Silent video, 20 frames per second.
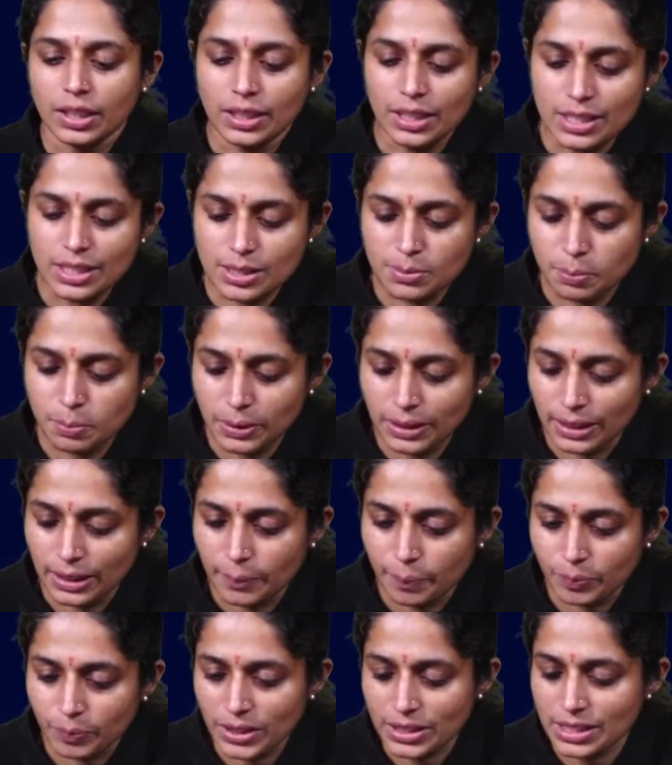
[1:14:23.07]
It is
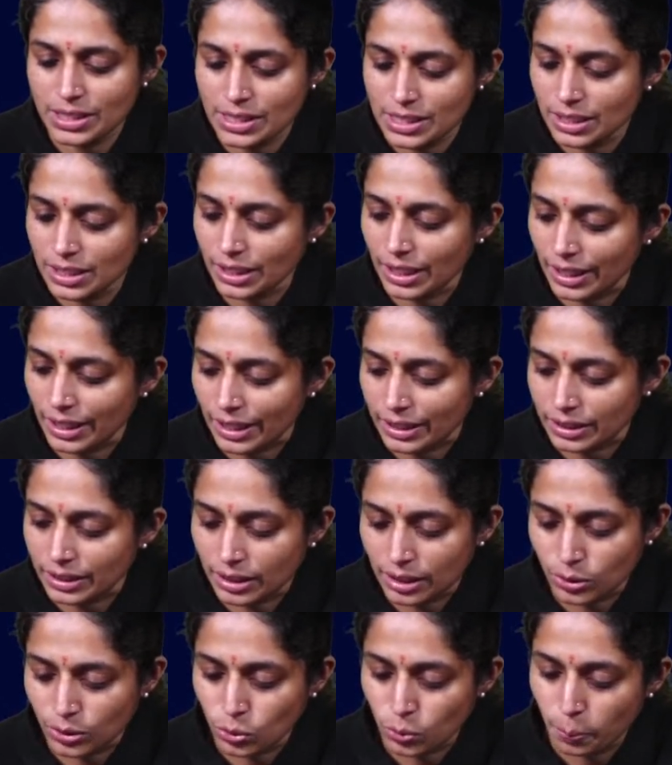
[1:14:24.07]
B. This is
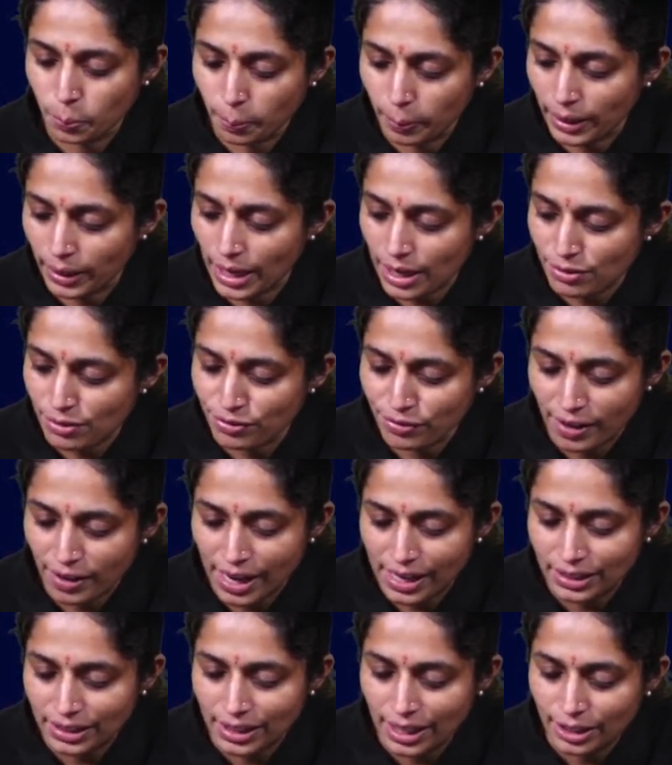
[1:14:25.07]
incorrect. To pay
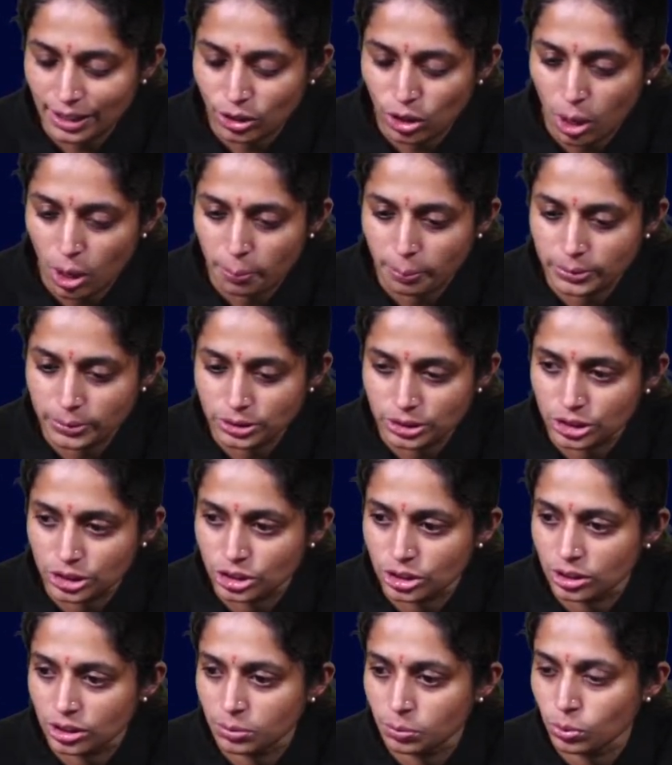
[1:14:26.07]
fine and
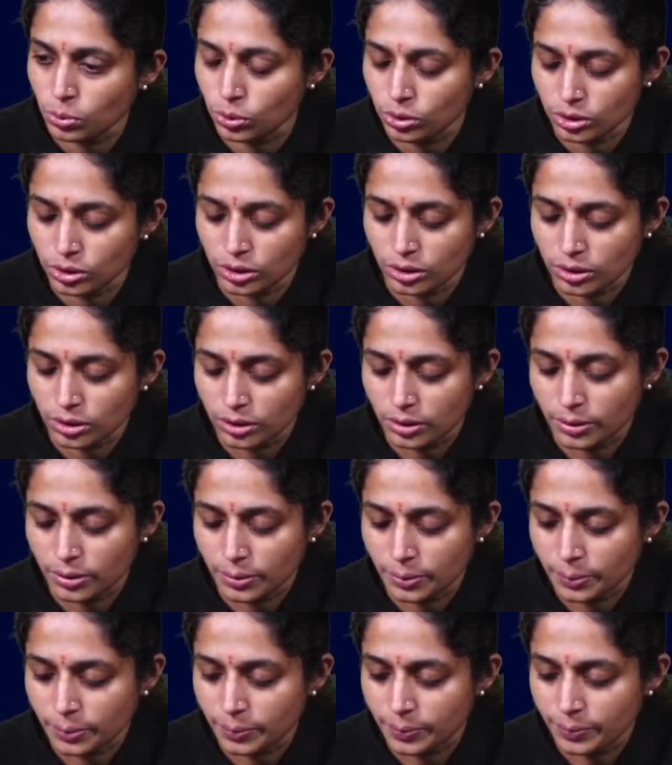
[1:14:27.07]
compensation, both.
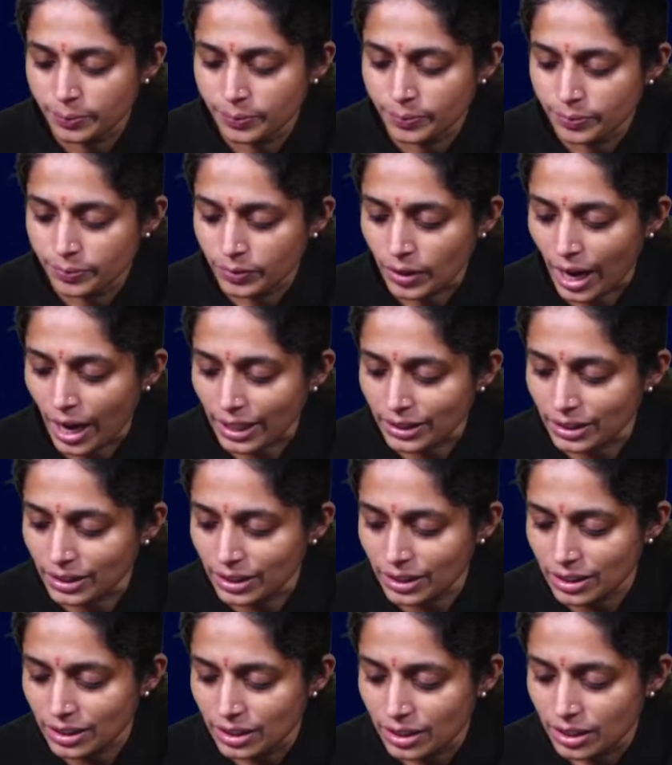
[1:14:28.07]

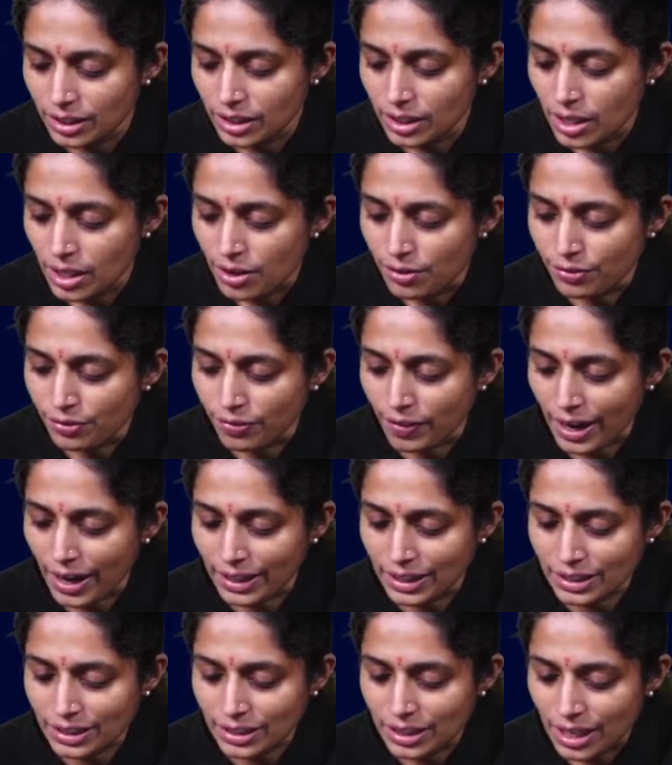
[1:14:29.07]
Either
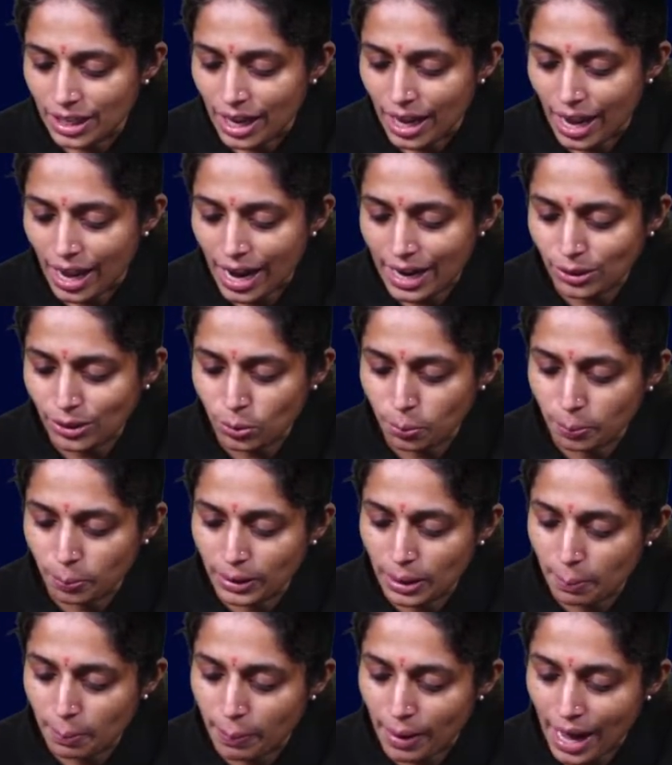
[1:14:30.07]
fine and to
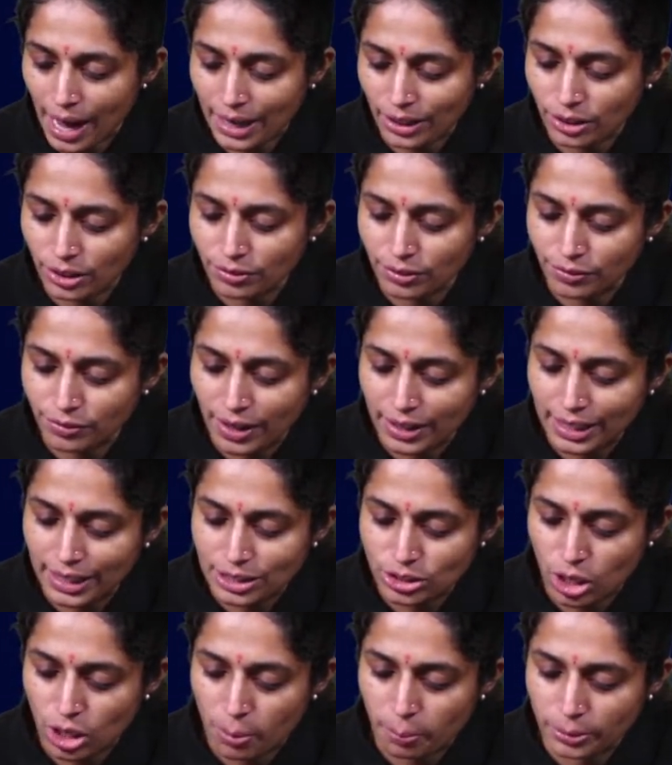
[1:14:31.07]
pay a part of a
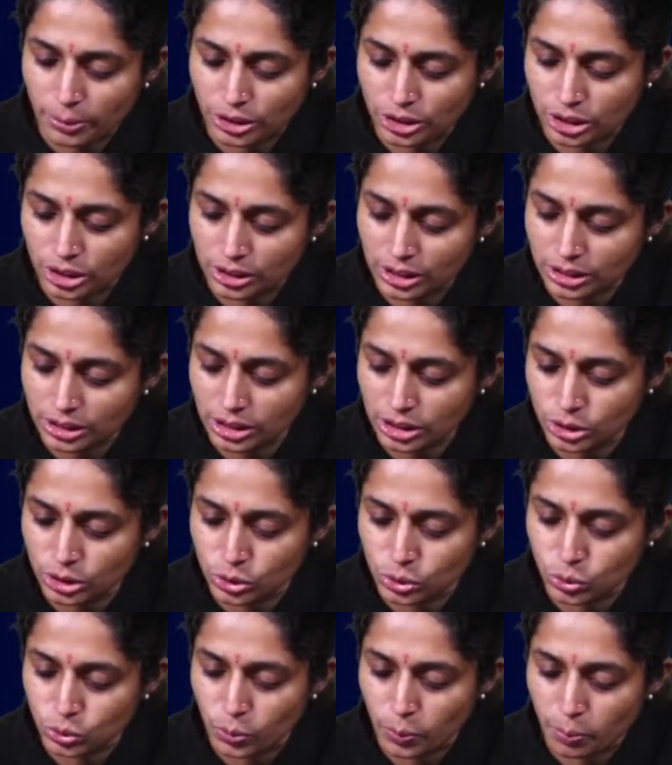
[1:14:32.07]
fine as compensation. This
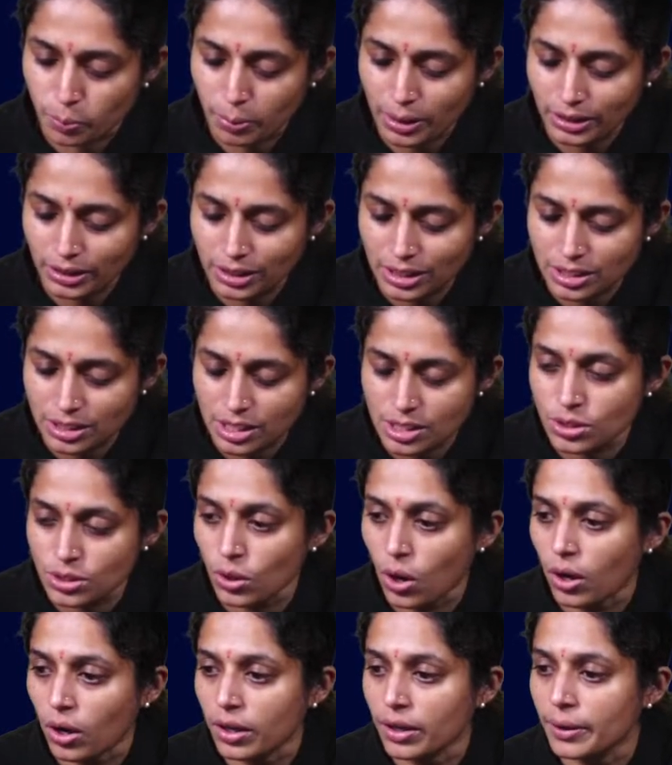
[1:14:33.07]
is true, but this
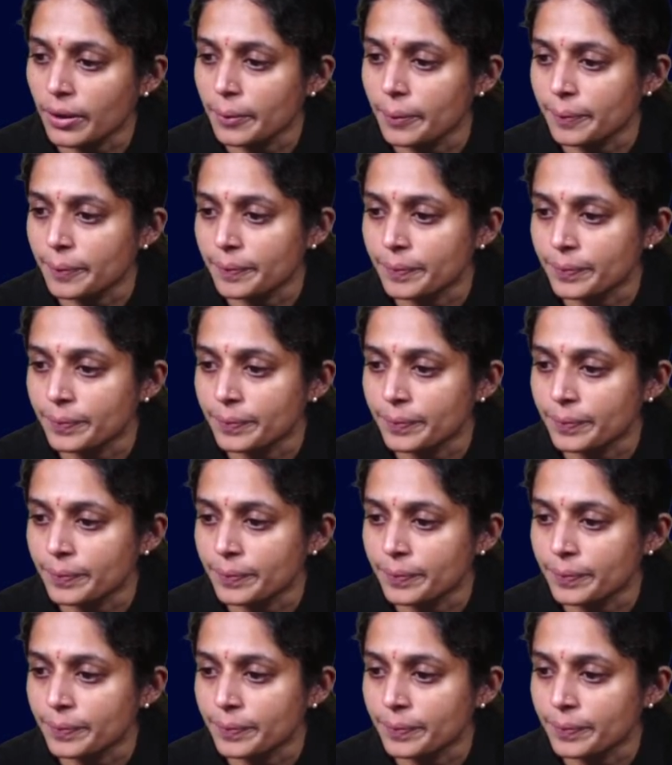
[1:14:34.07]
is wrong.